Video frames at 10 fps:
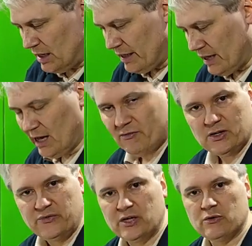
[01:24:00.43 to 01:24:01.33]
I
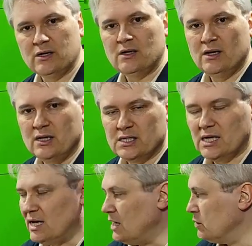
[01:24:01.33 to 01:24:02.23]
haven't figured it
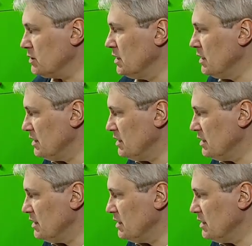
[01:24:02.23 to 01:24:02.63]
out.